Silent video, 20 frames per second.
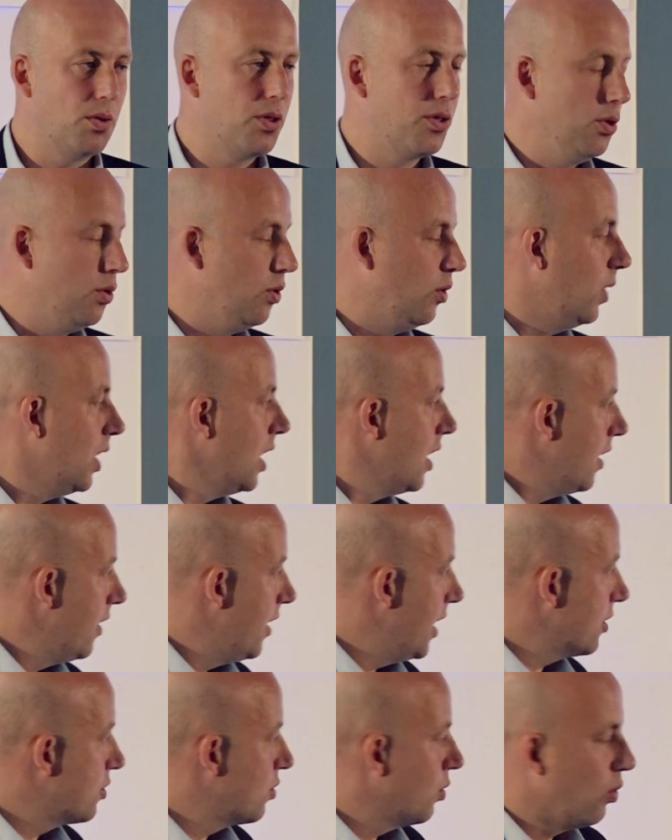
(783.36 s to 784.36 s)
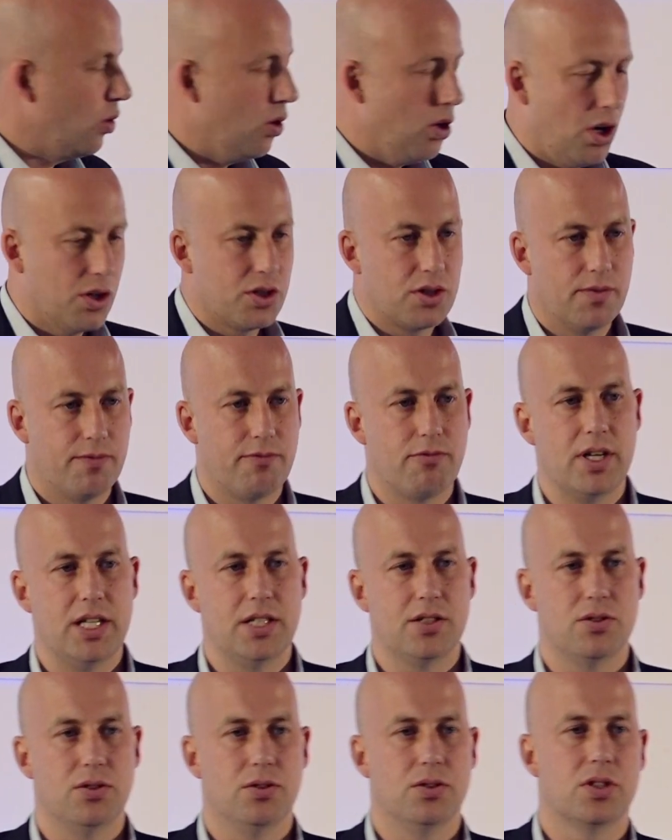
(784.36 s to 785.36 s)
thought the actual loss of
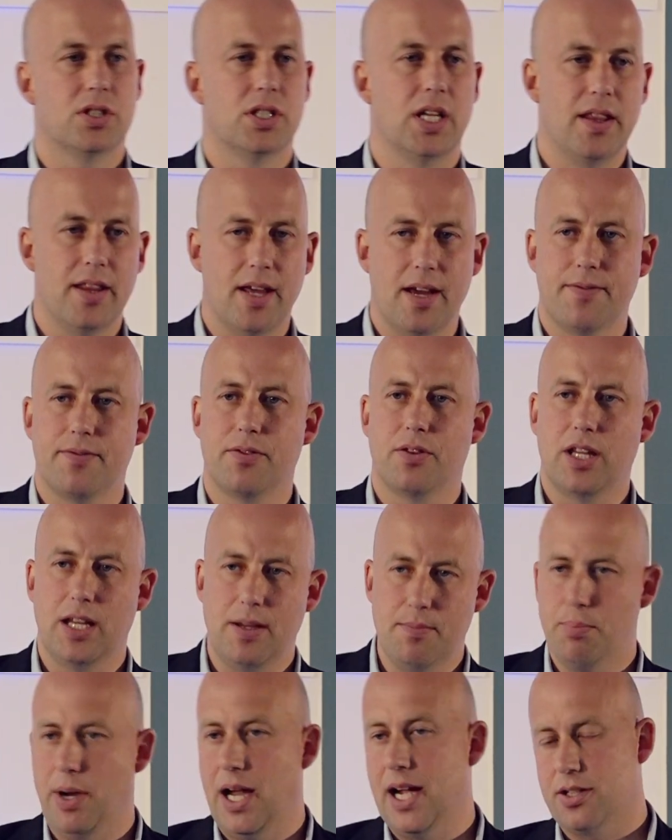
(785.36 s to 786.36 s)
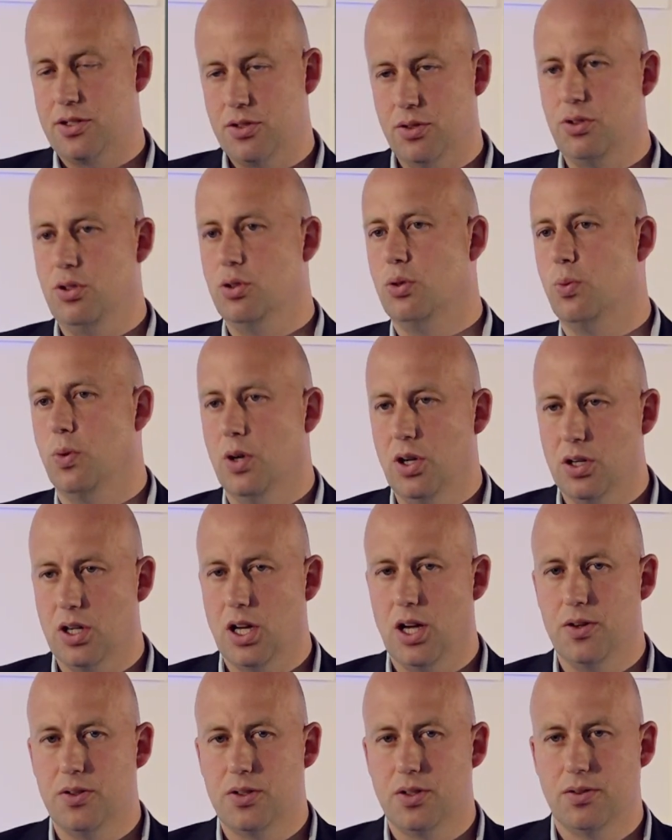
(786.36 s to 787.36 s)
resource and therefore the impact on your
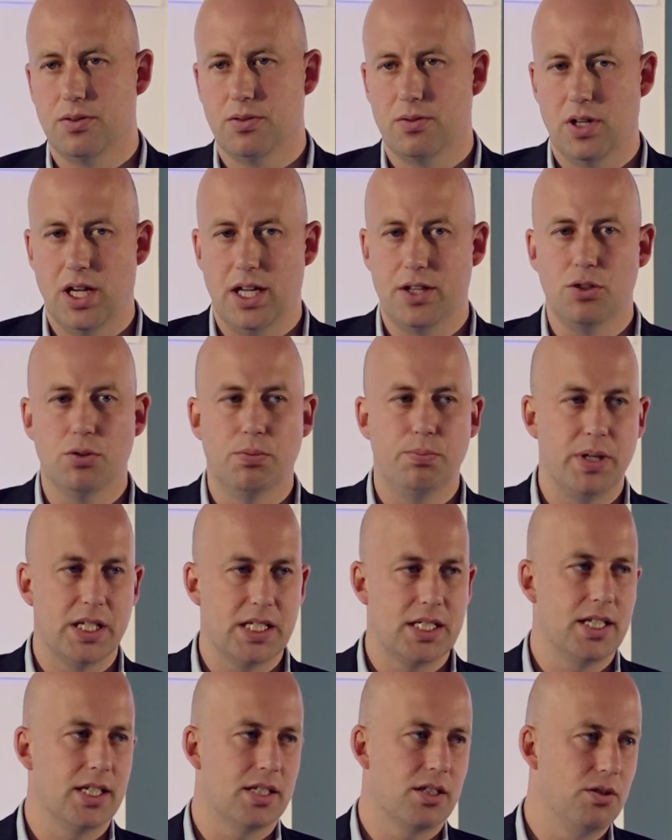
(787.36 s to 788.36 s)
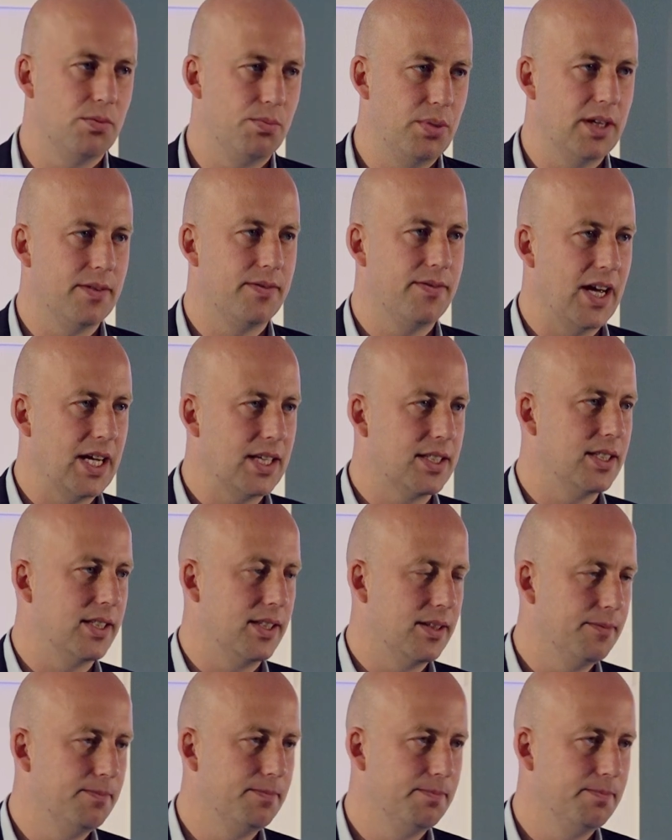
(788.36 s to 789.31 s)
workload and your business could be affected.